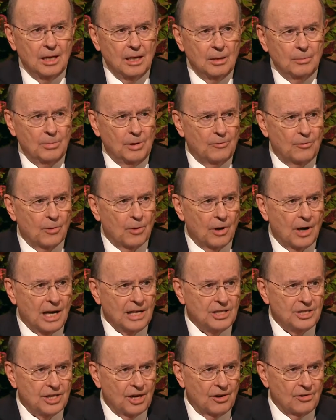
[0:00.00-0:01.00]
Before I
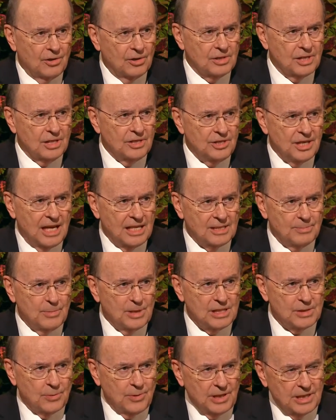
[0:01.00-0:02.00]
share those
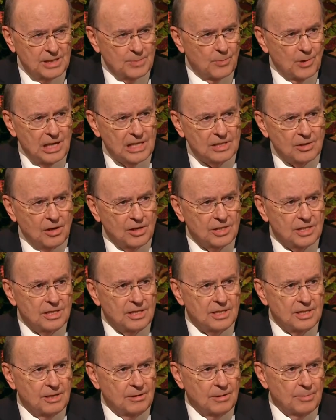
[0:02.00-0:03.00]
adjustments, we express our
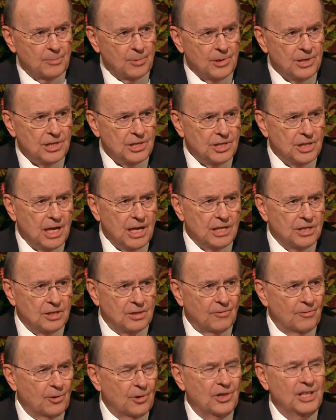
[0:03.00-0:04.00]
sincere
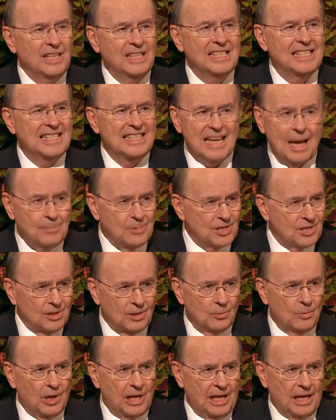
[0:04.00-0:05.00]
appreciation for the
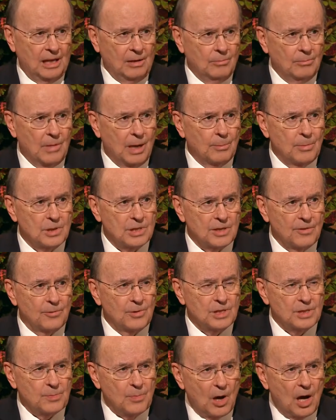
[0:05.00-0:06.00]
exceptional way members have
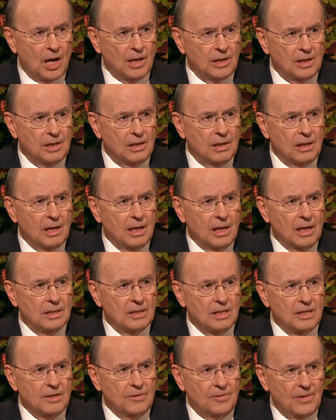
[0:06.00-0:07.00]
responded
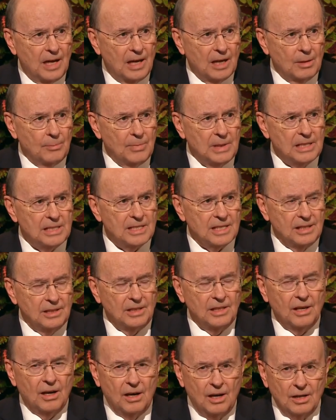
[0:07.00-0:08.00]
to developments in
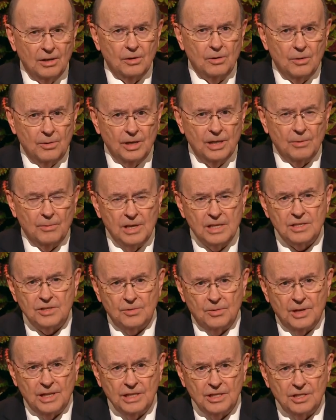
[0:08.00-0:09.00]
the ongoing
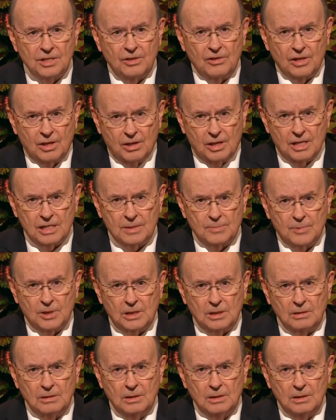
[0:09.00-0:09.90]
restoration of the gospel.